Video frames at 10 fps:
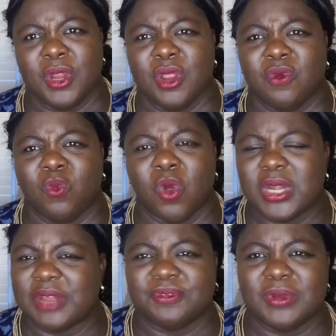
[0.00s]

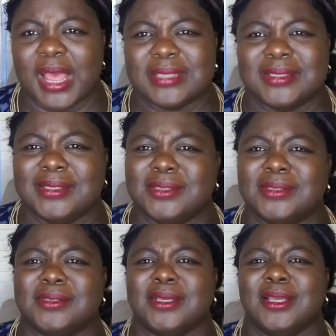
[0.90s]
wonderful
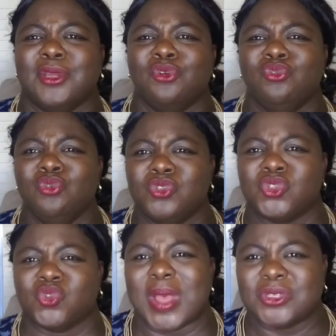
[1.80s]
artists, Roots,
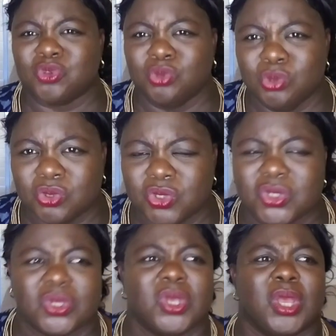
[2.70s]
Swat Roots,
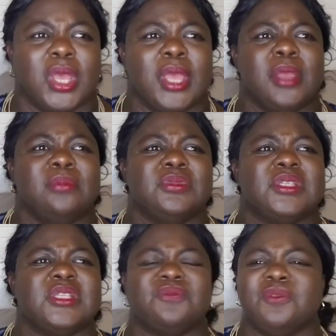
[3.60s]

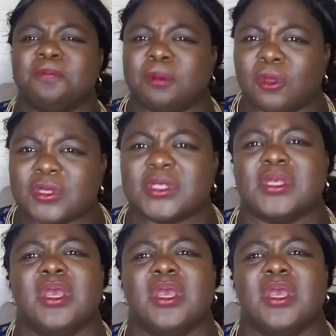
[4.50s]
6 foot plus,